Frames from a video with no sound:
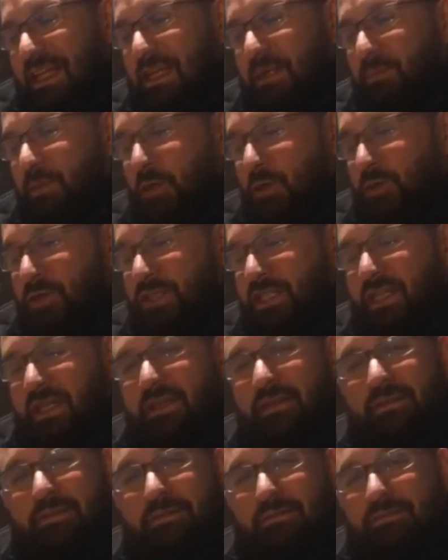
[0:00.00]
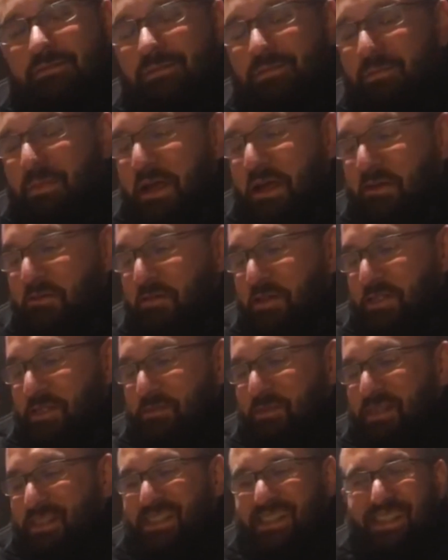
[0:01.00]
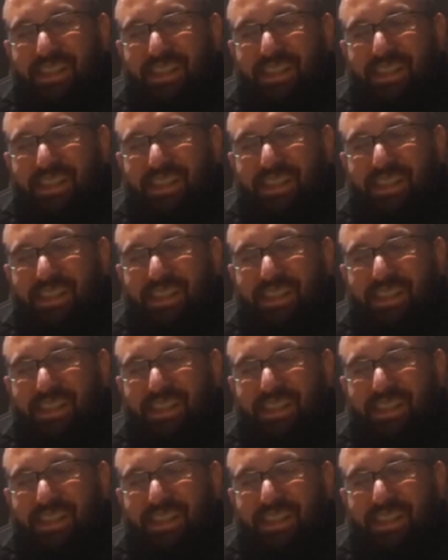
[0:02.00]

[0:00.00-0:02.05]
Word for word: up your shit. Merry Christmas.